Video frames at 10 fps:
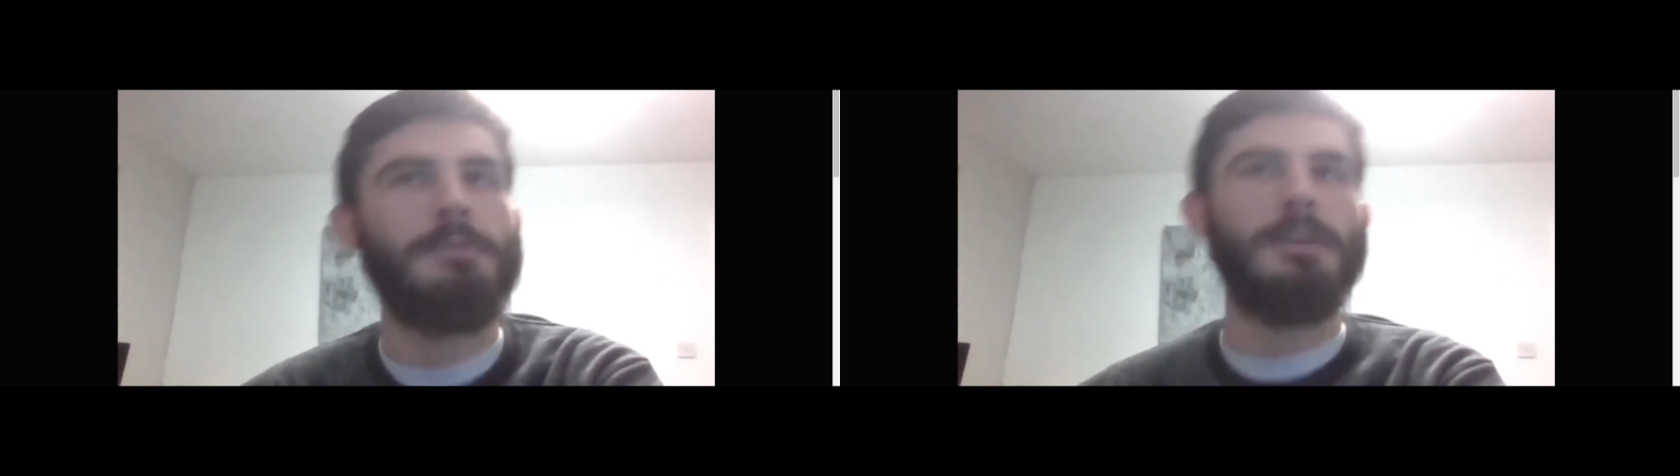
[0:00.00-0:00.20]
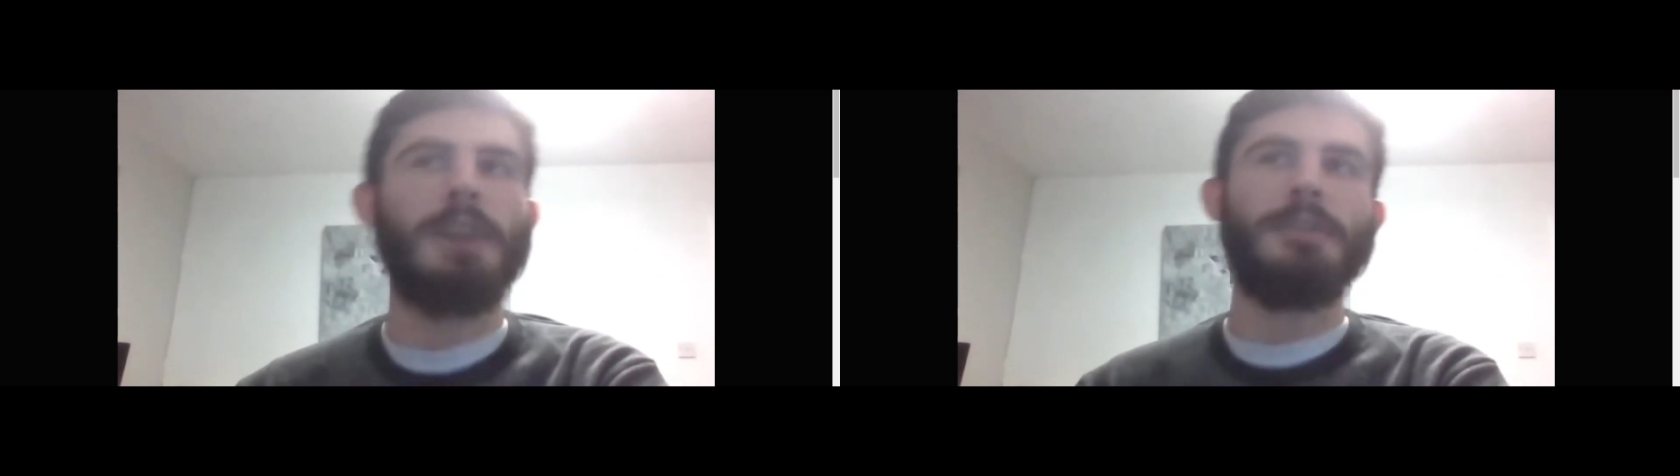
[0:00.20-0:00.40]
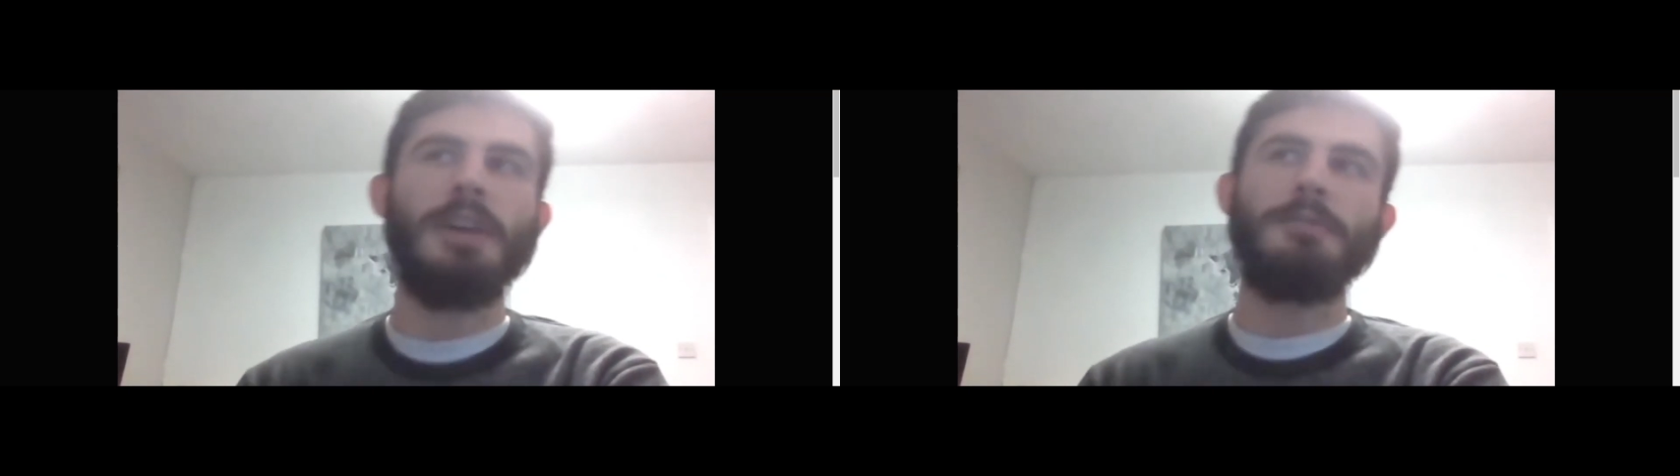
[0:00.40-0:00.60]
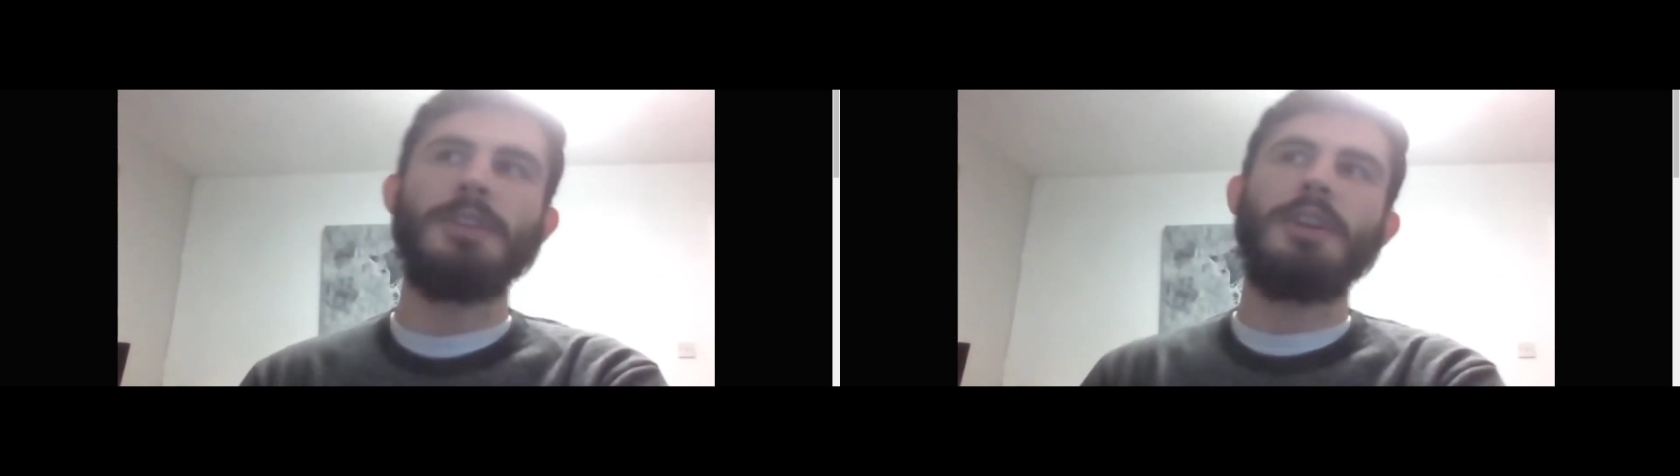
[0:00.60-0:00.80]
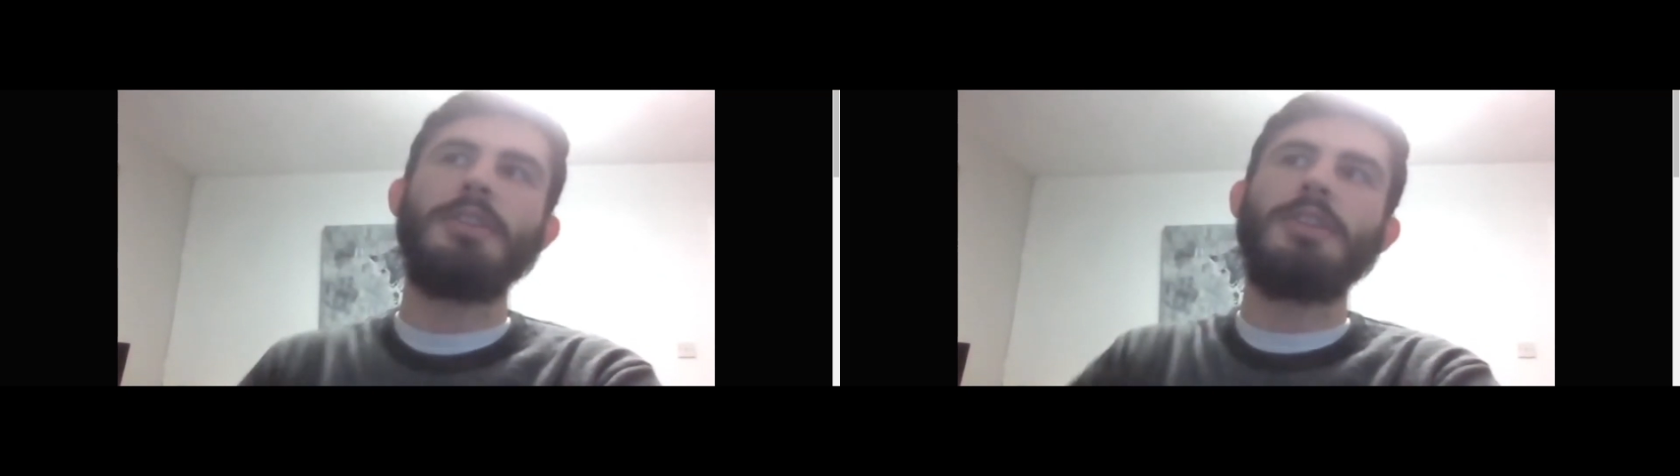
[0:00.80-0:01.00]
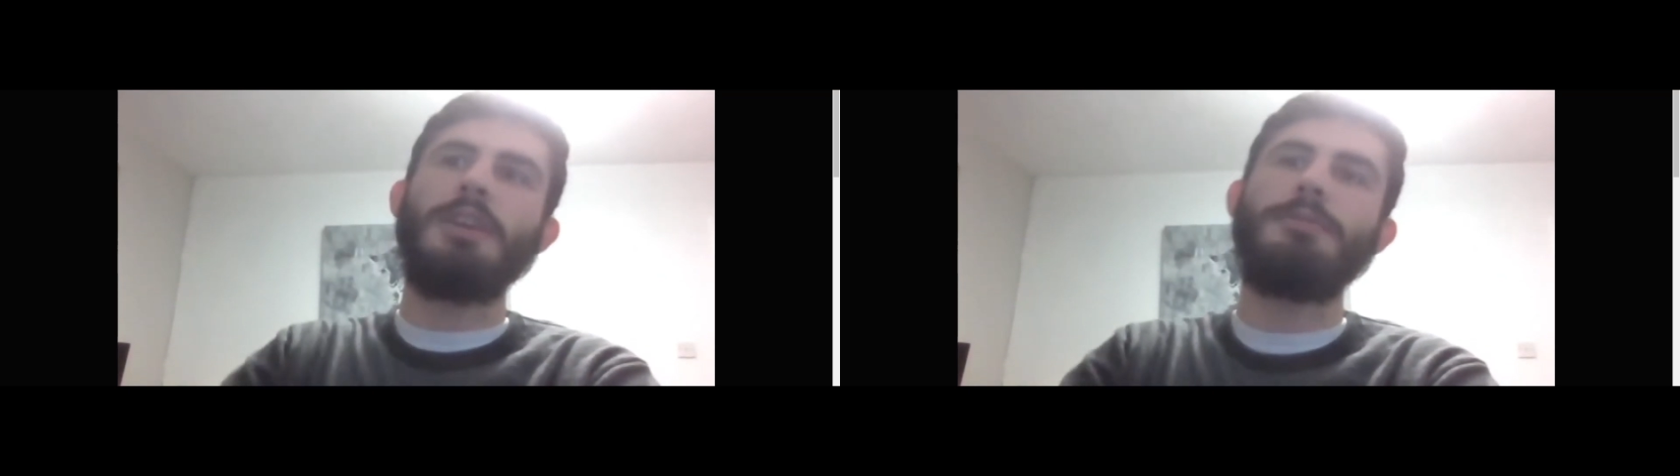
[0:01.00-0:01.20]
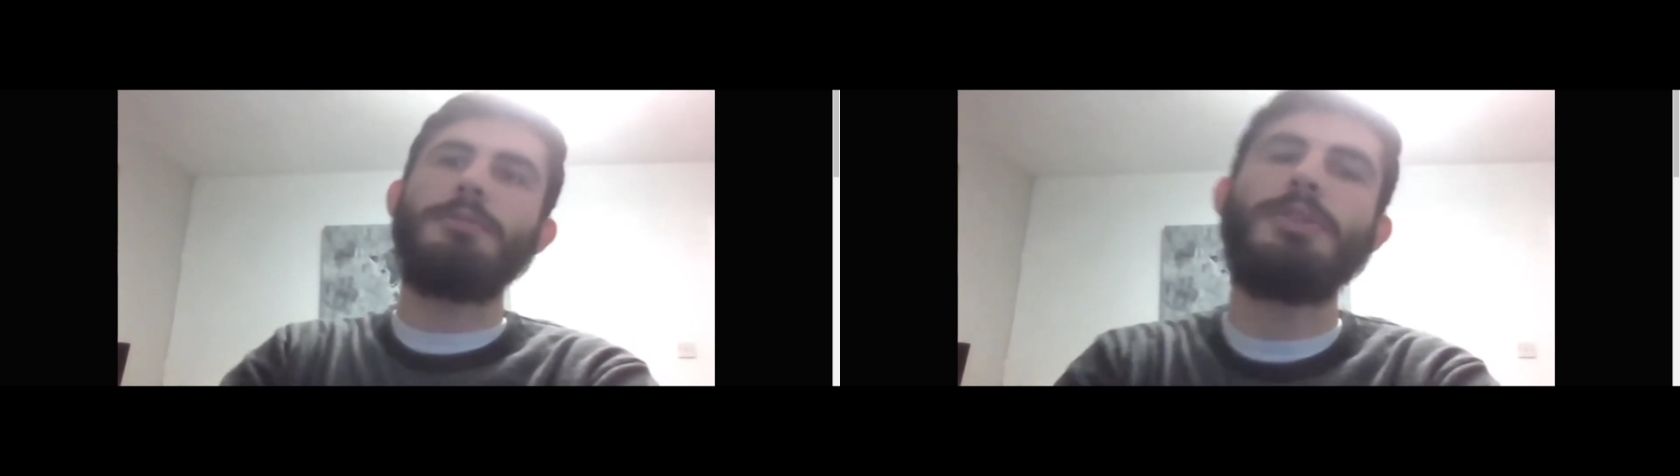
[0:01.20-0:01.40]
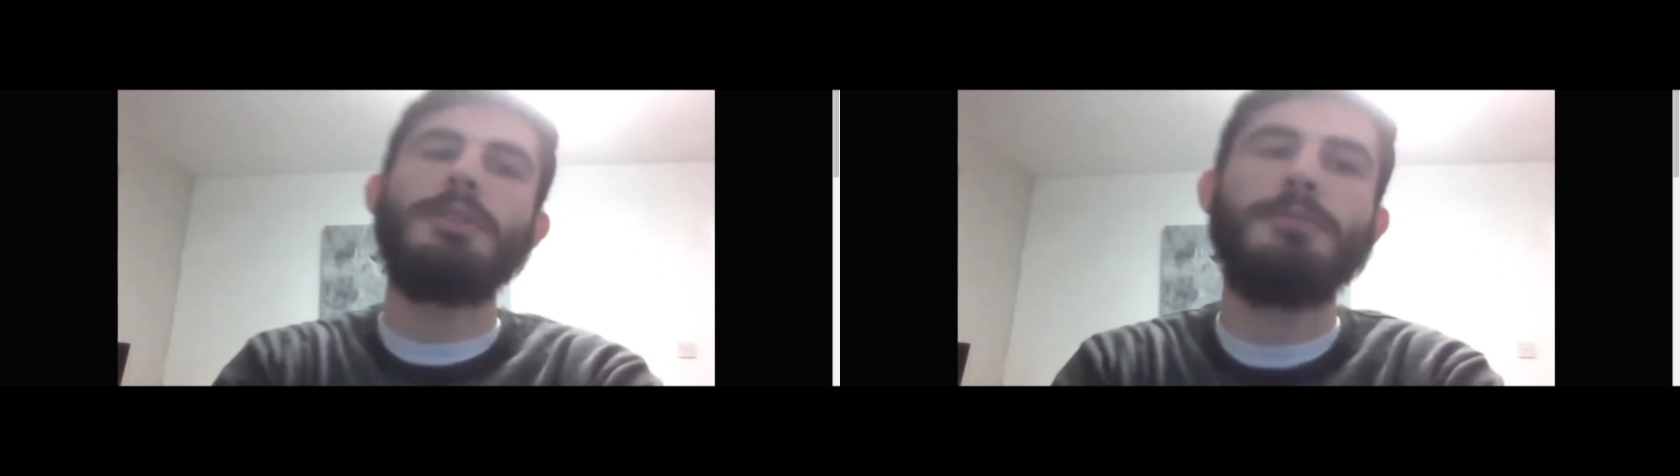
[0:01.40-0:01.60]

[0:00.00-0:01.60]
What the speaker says: Yeah, I've kind of done